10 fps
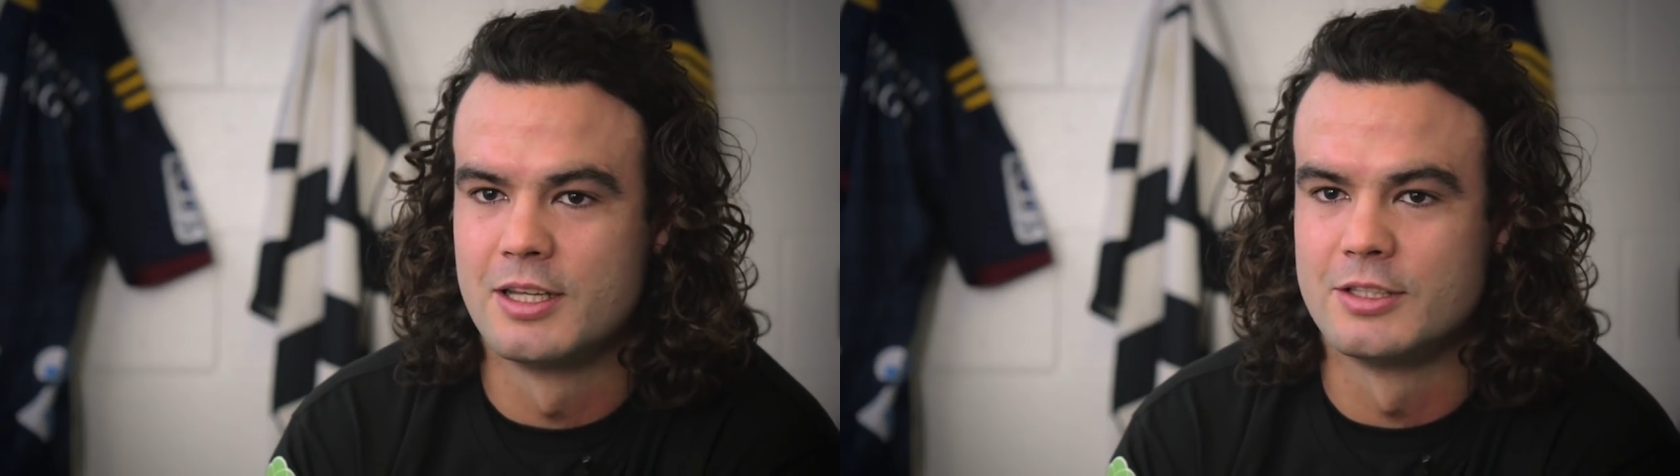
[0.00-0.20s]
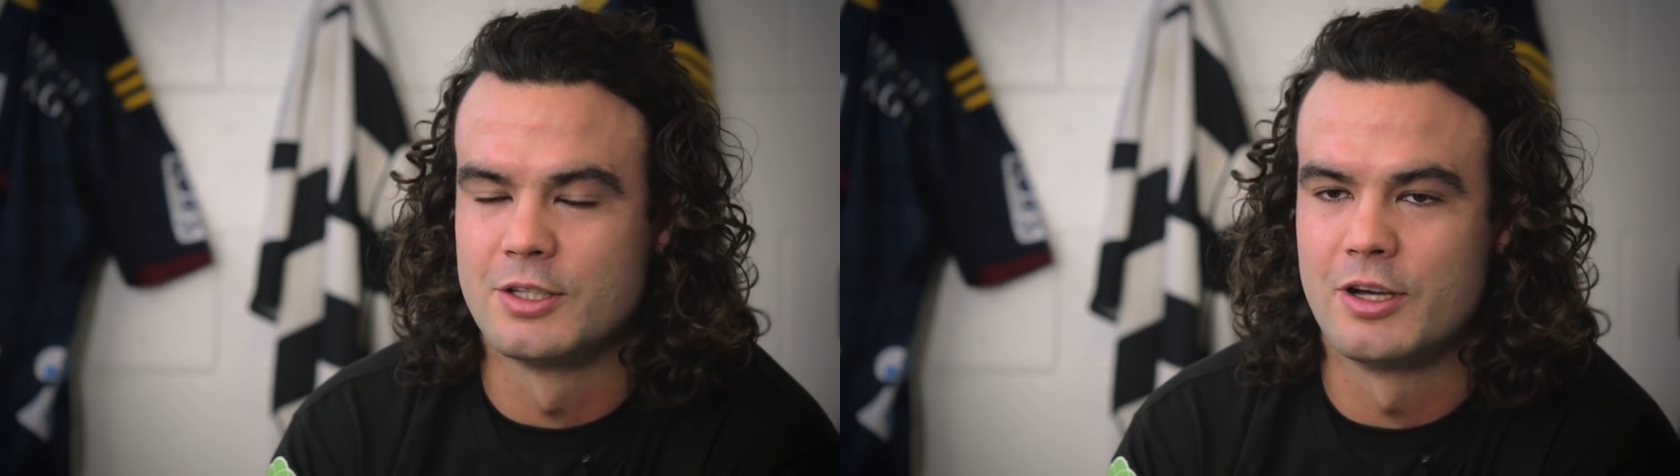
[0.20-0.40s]

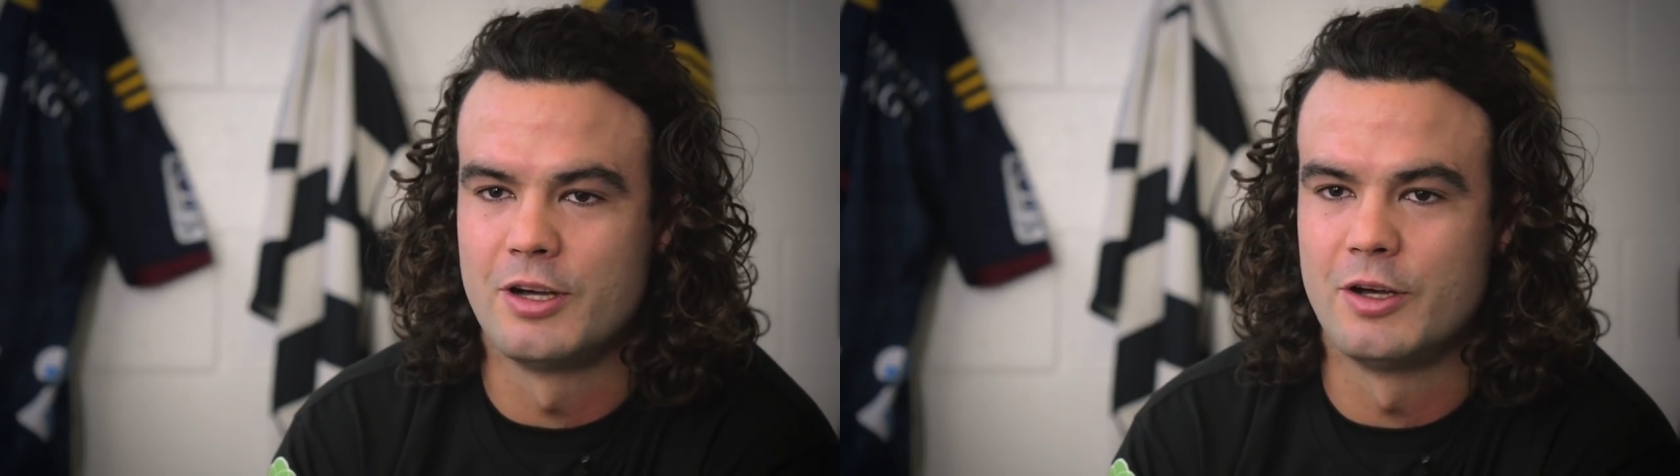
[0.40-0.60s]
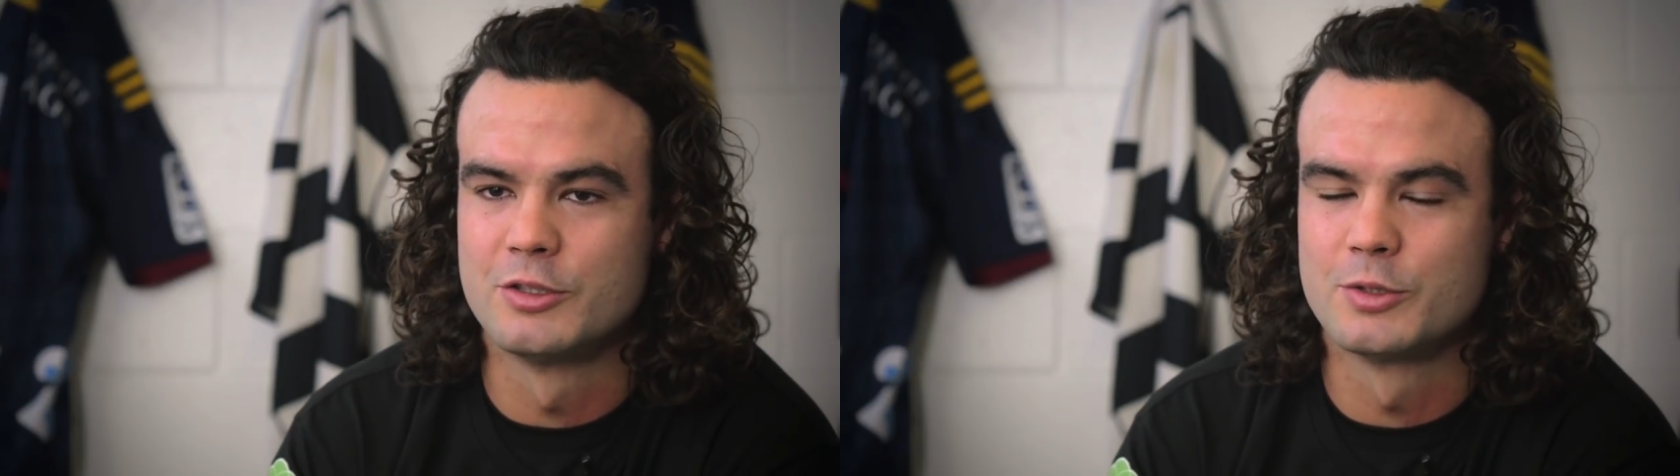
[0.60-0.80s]
so
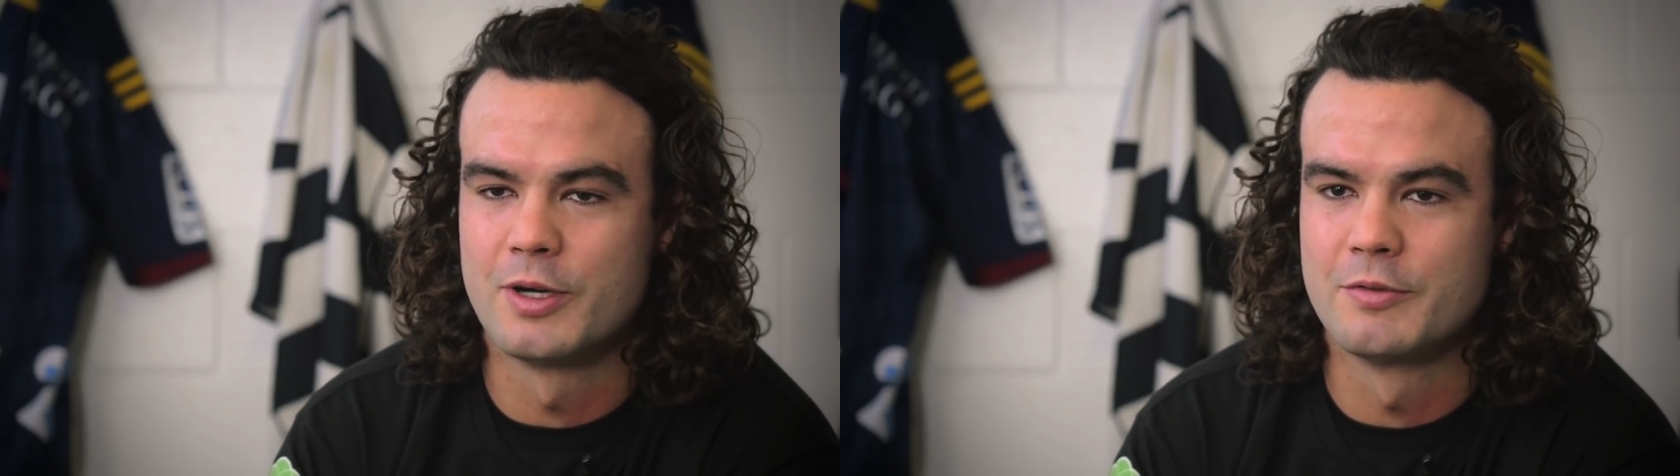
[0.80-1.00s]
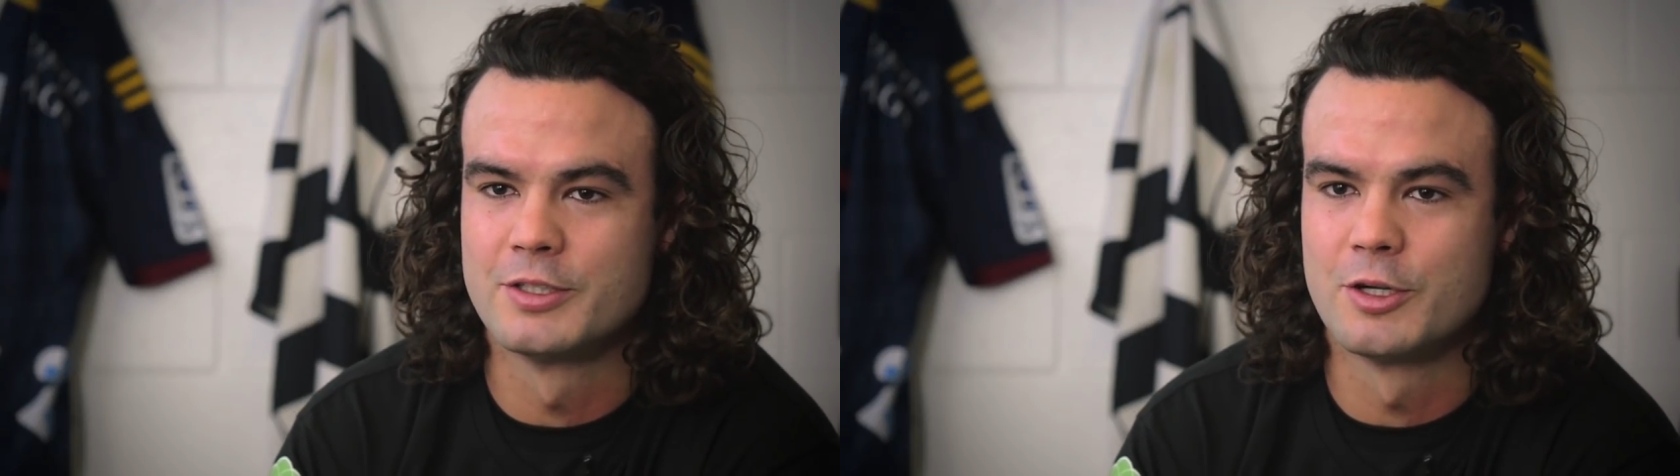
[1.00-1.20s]
I was
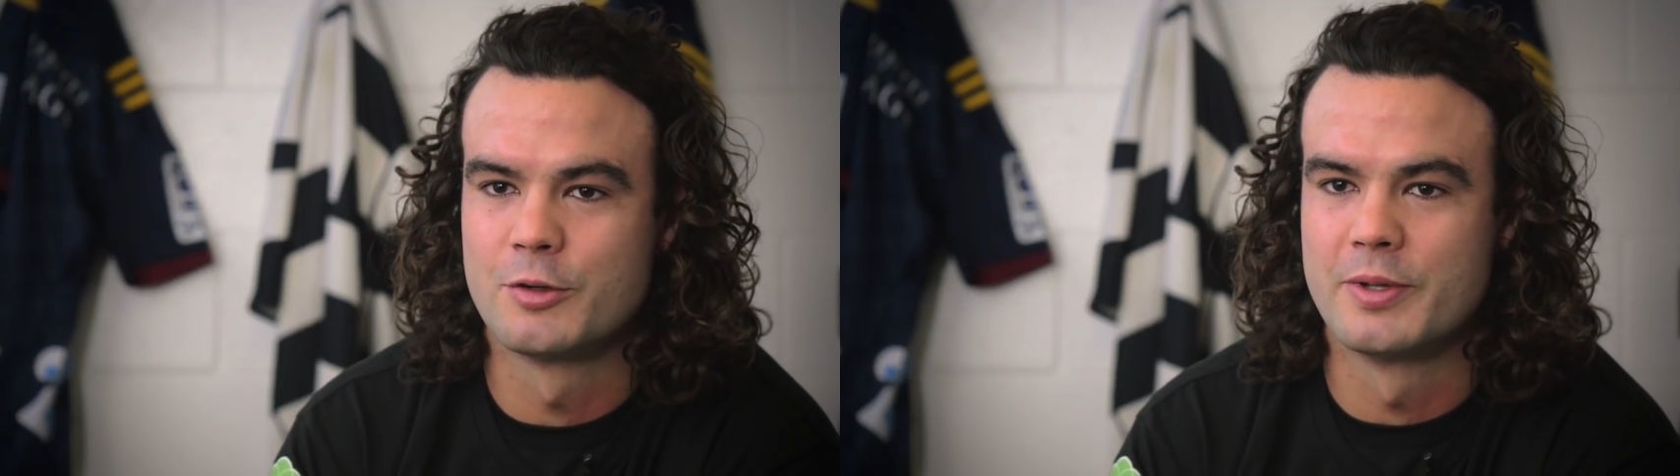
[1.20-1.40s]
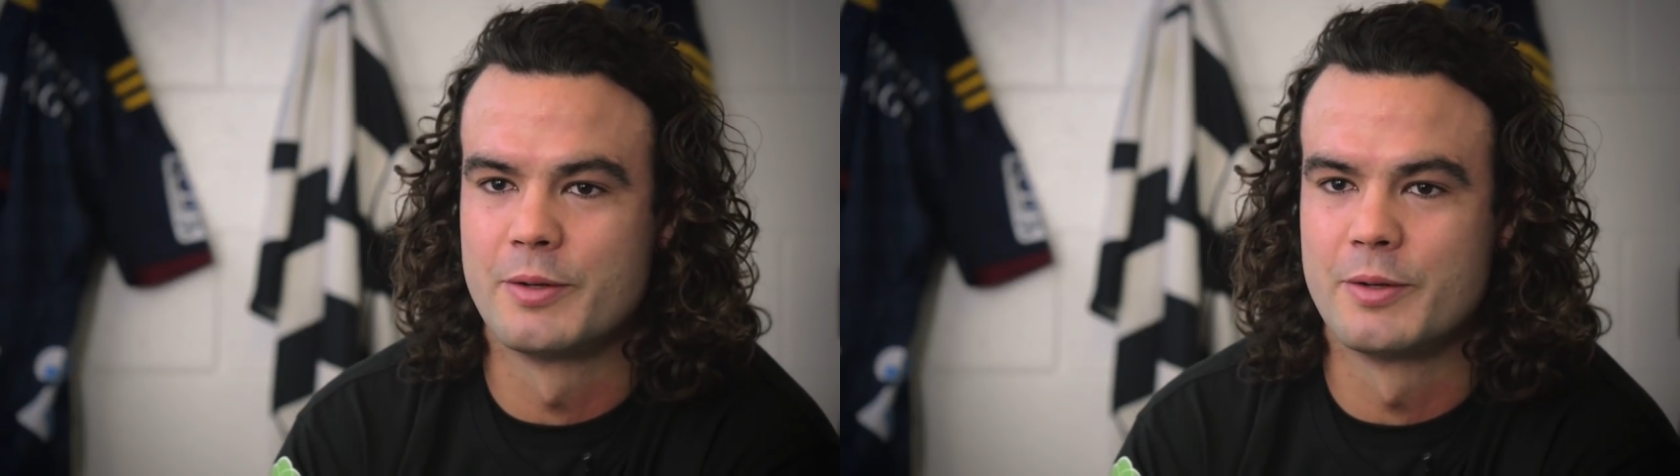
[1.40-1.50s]
12 years old